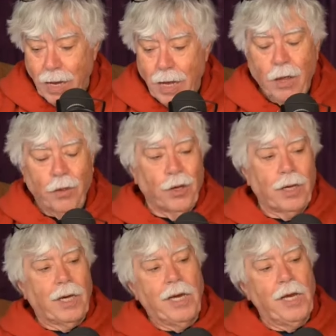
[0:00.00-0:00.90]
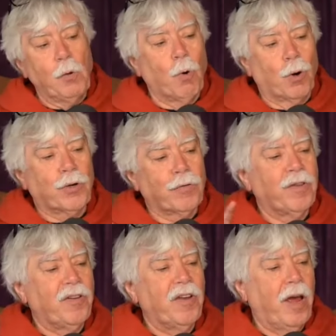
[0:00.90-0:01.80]
The key word of the
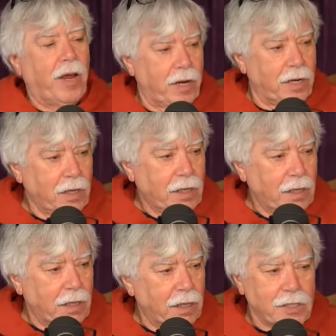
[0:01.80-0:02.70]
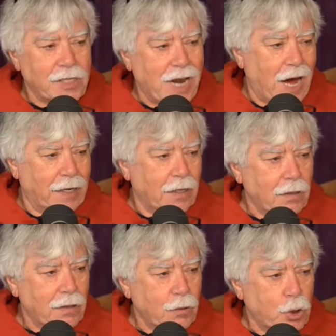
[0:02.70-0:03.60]
day is not
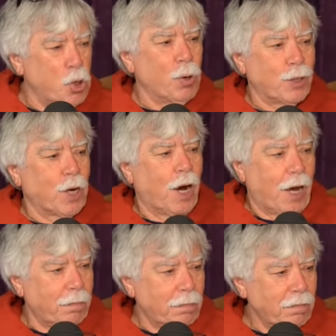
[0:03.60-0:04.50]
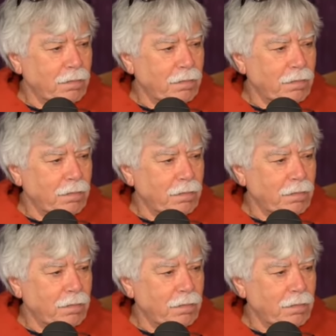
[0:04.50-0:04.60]
Tua time,